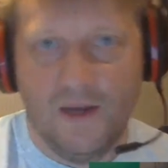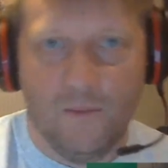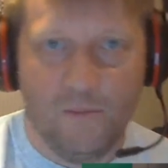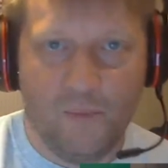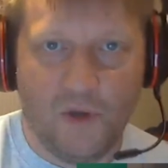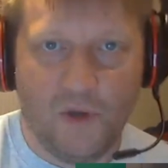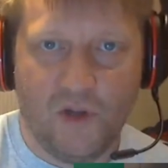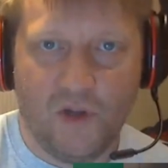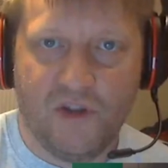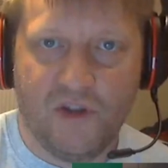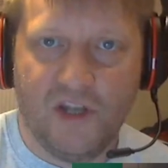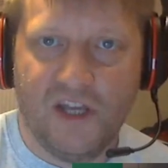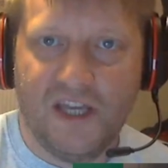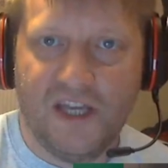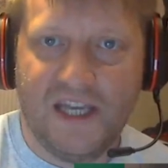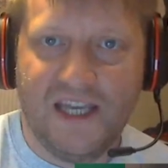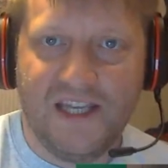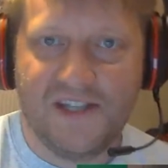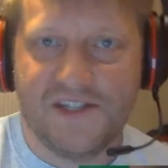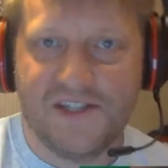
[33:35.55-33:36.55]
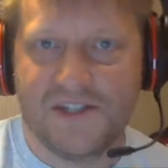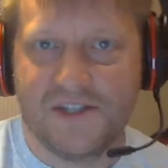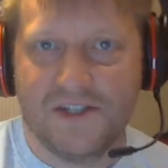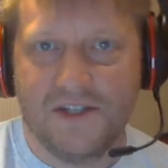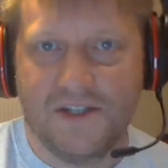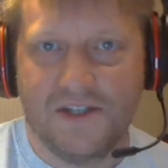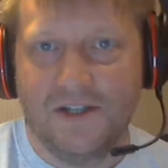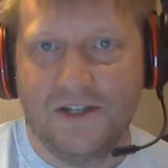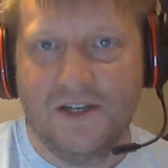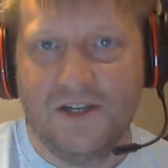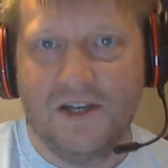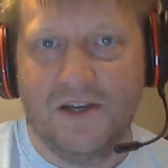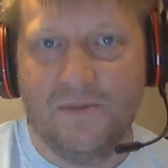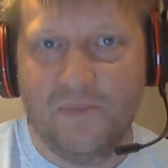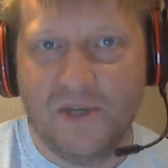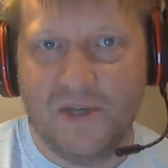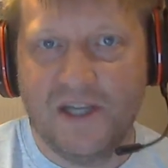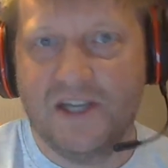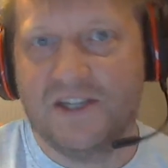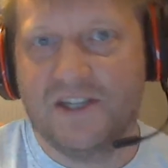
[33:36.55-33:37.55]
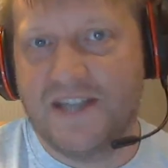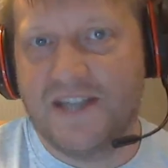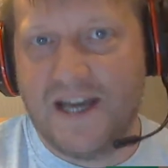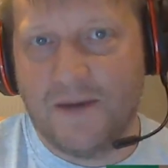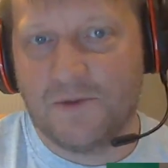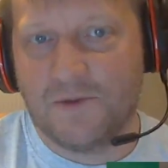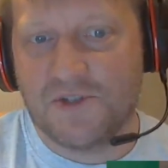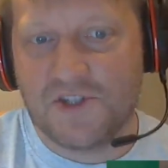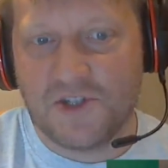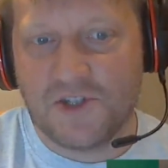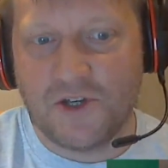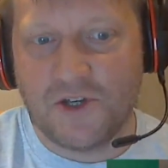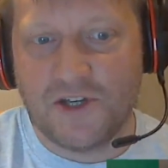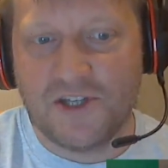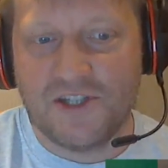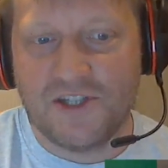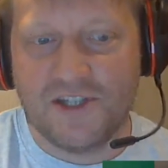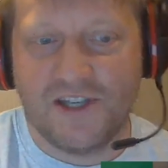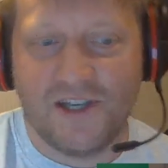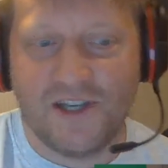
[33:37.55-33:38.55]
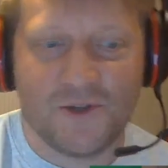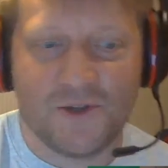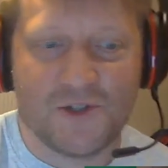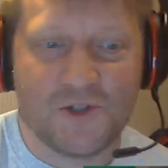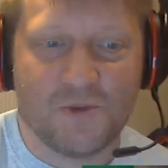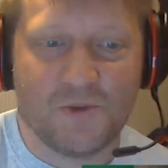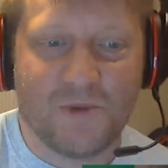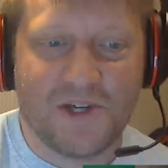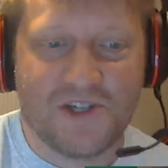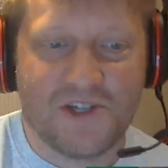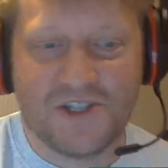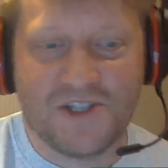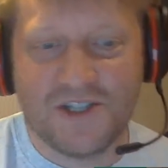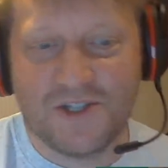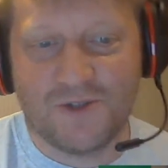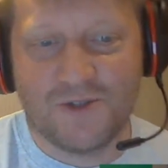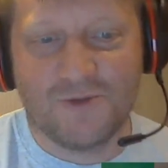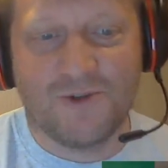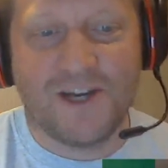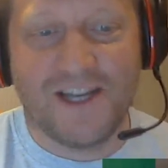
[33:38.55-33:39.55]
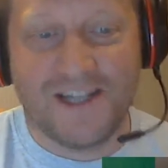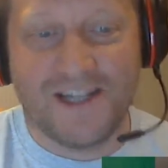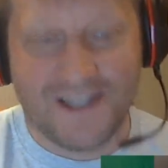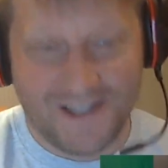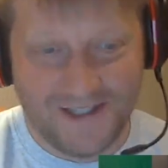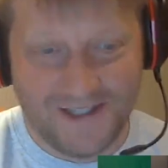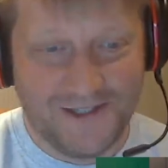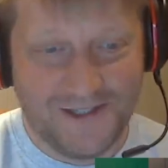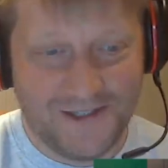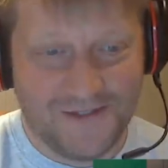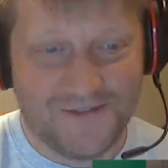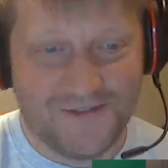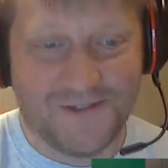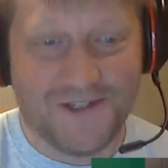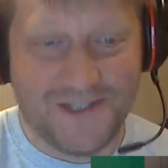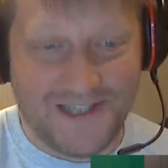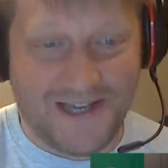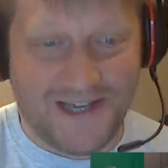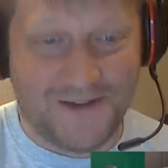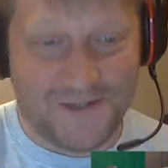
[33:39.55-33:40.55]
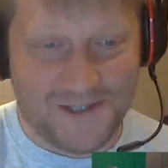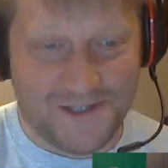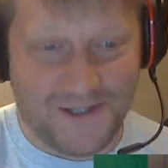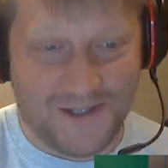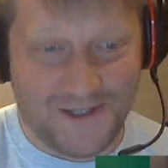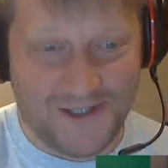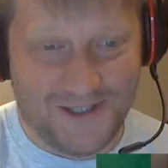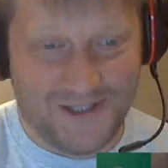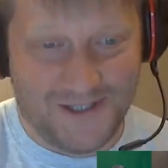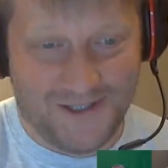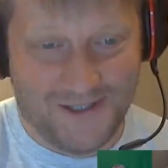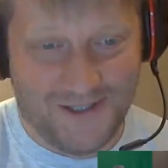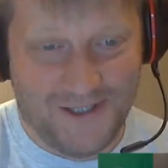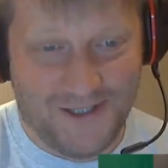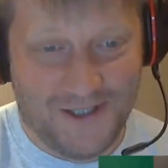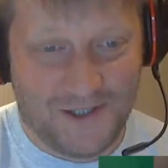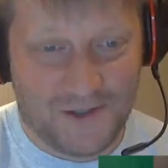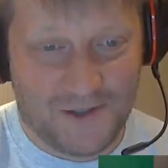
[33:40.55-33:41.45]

But there is a big downside, and I'll switch to Greg for the downside.